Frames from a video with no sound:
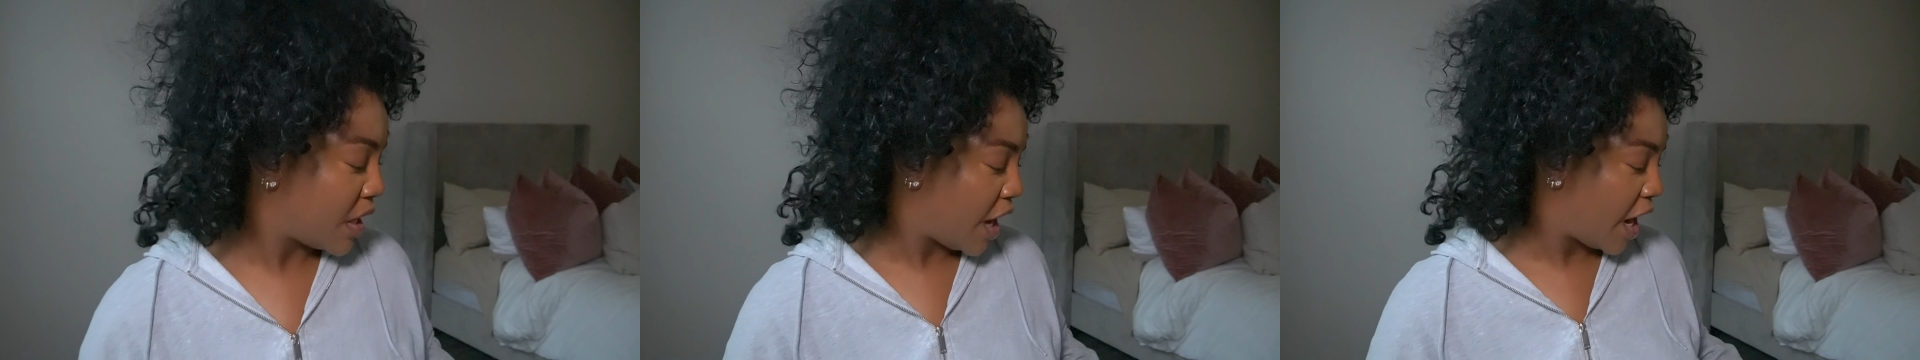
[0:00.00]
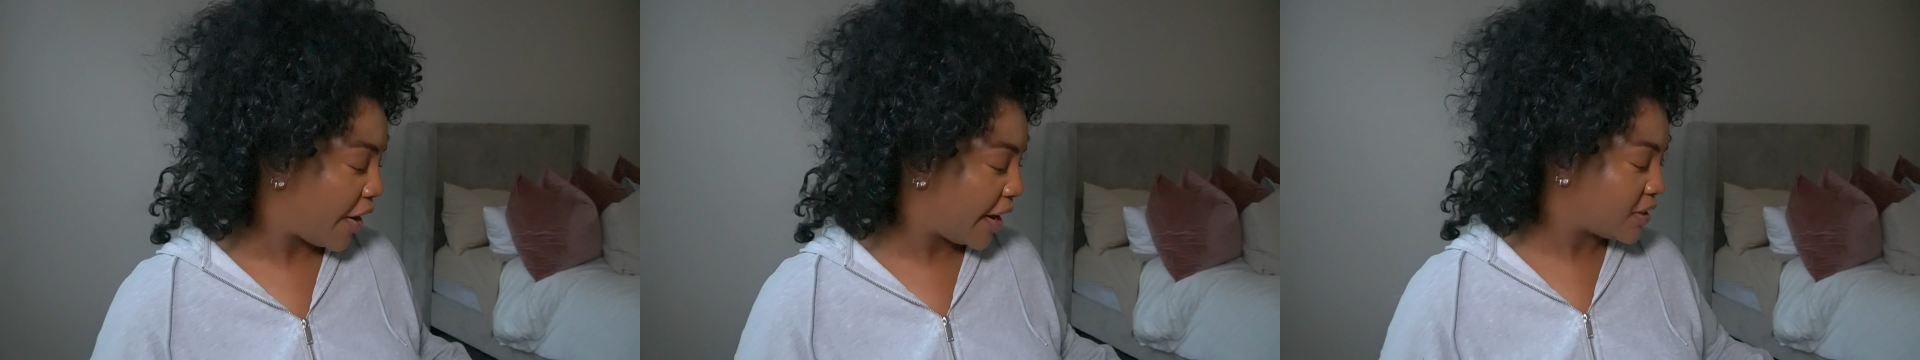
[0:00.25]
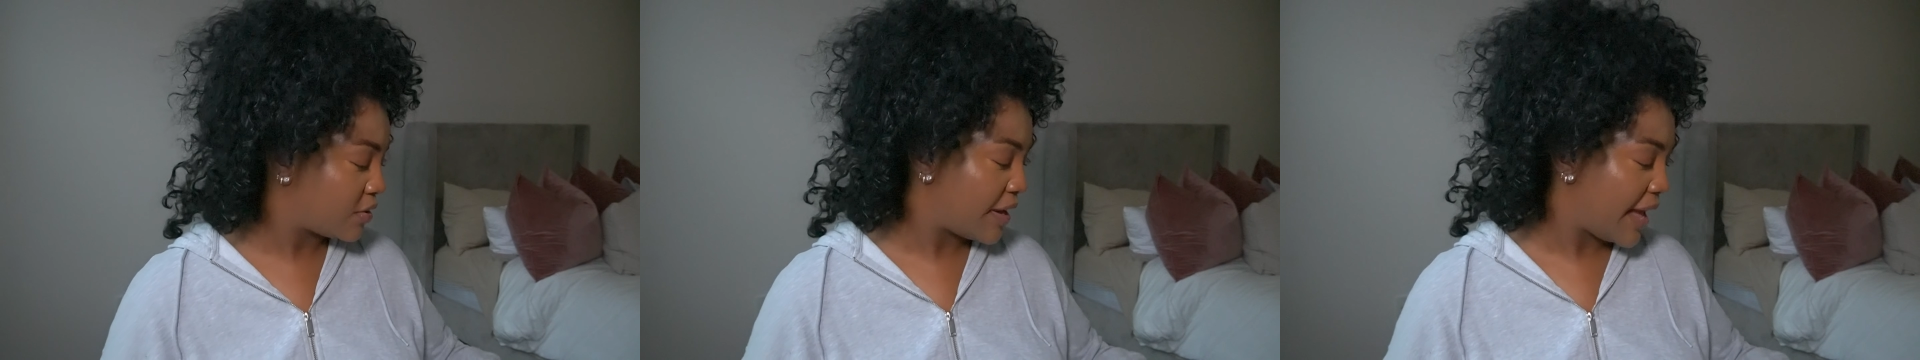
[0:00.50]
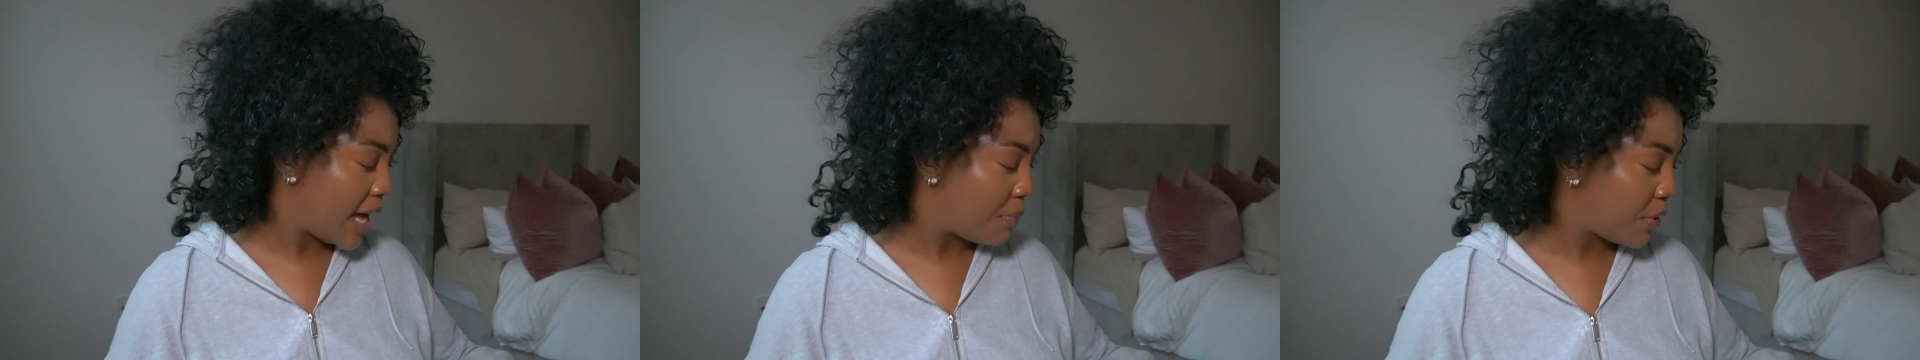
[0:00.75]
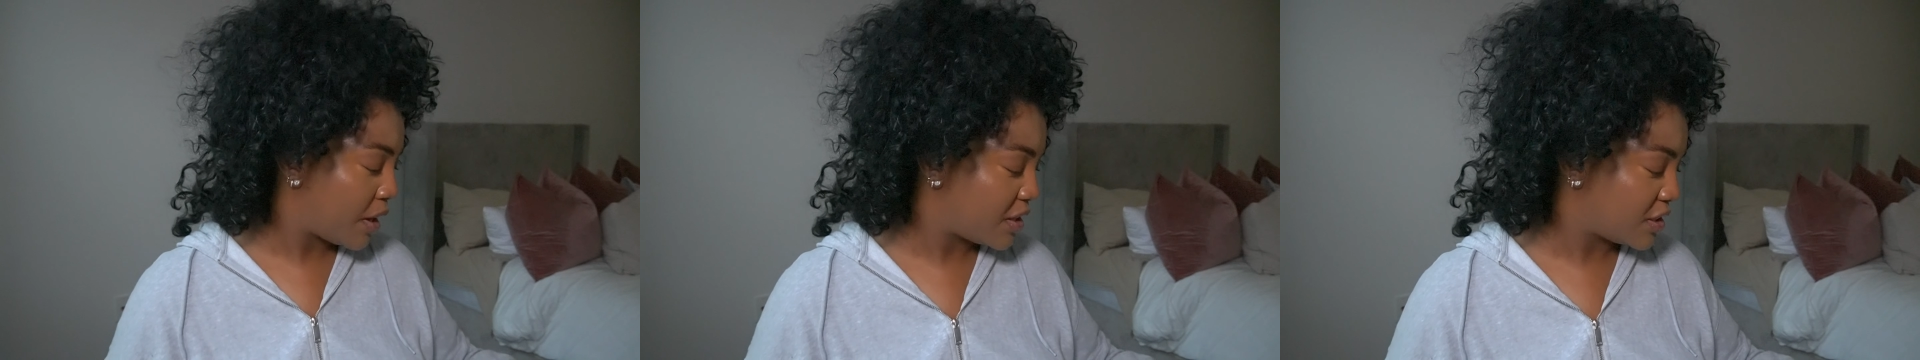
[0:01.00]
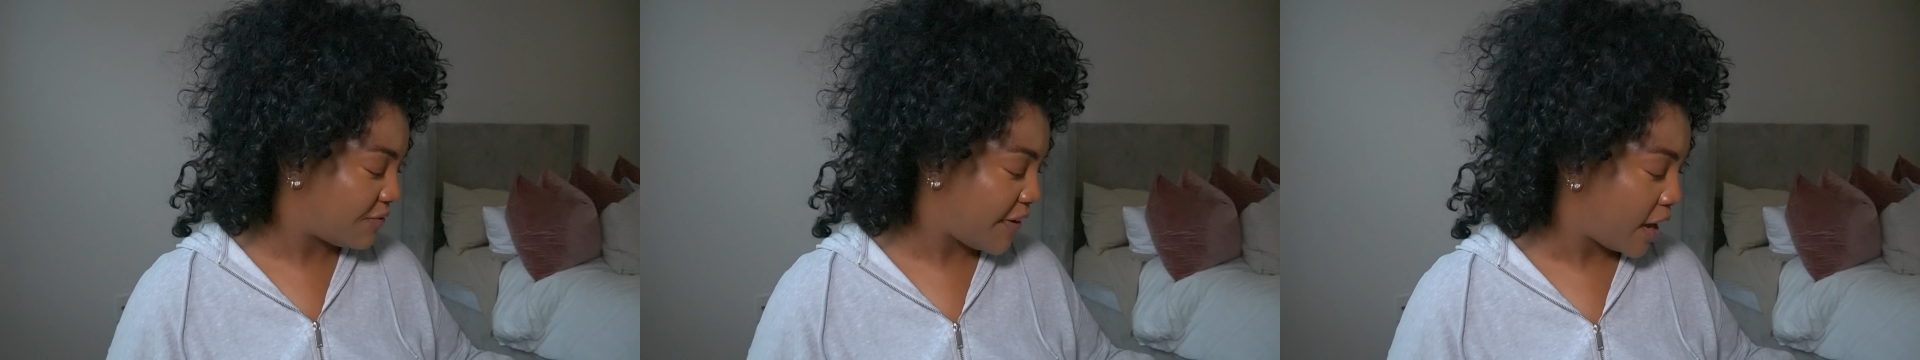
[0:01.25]
Alright, so now I'm going to
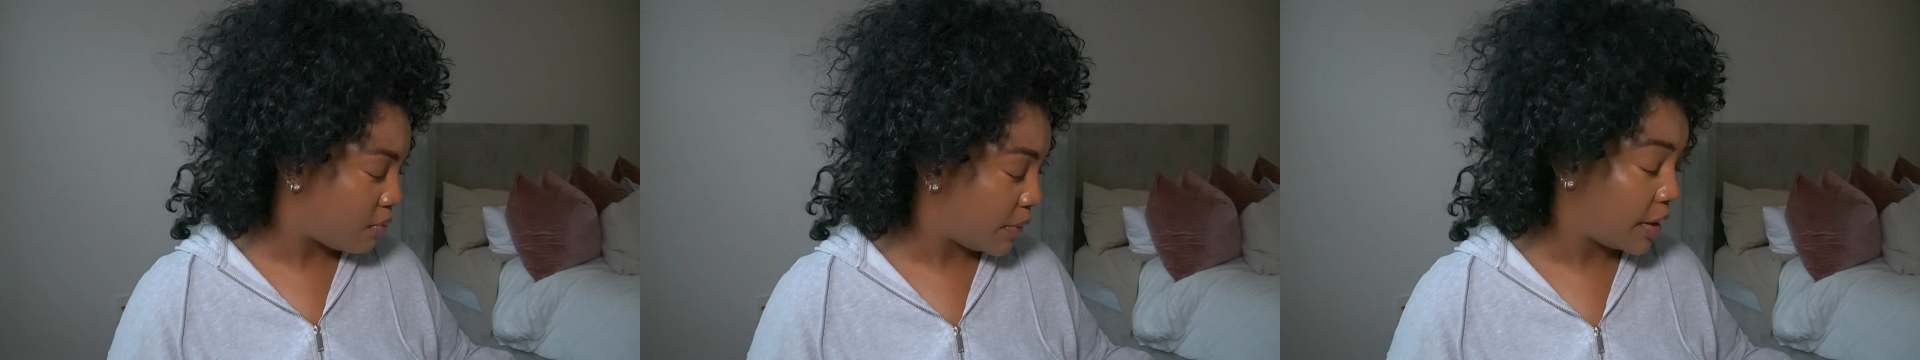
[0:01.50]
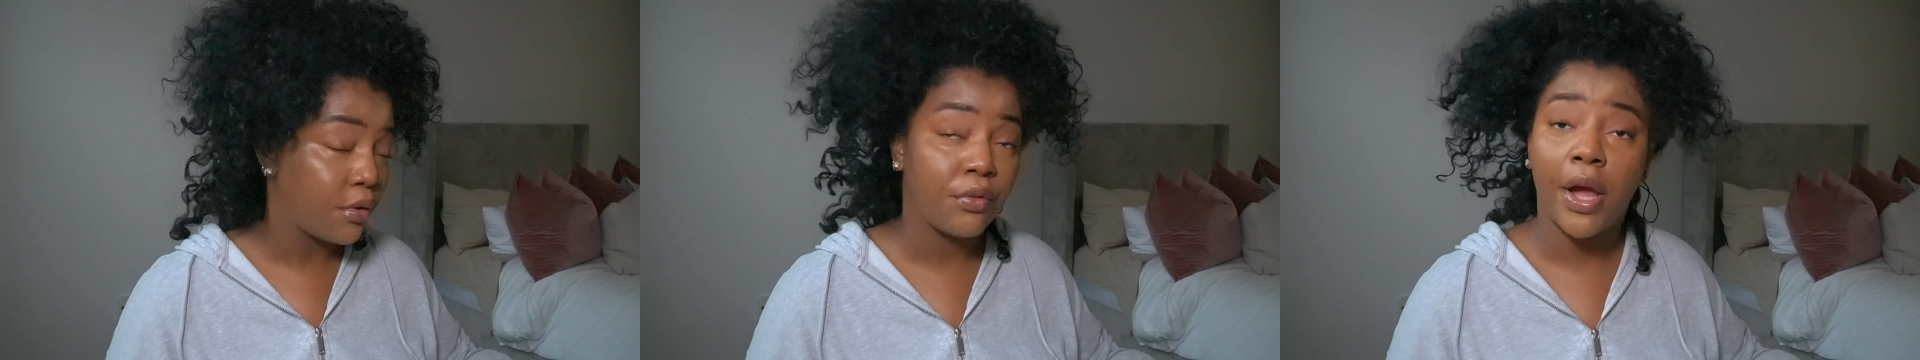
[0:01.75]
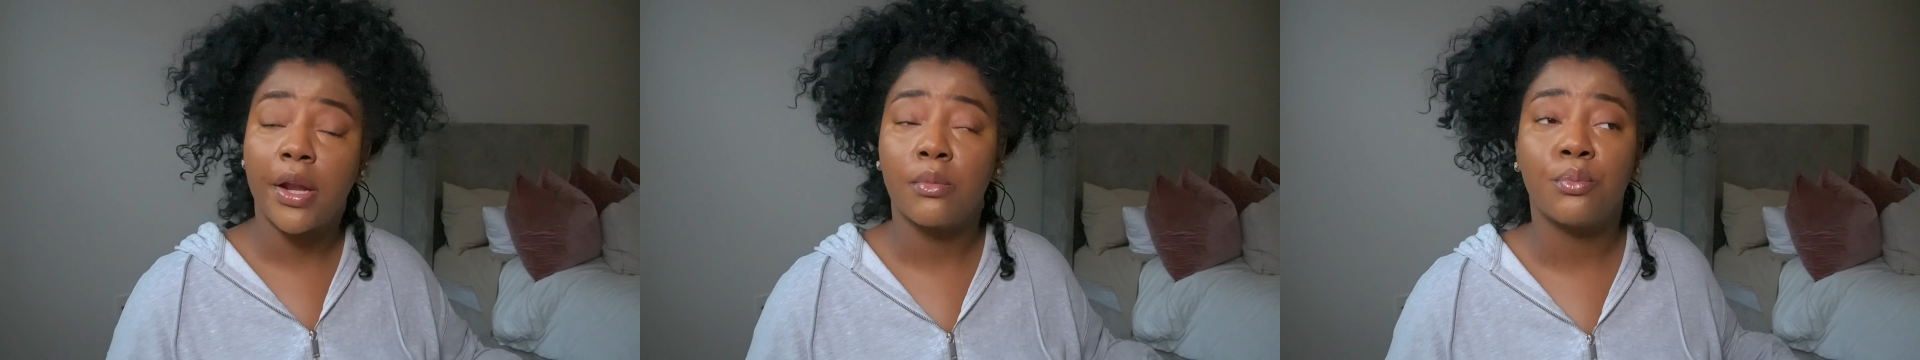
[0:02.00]
just find me a random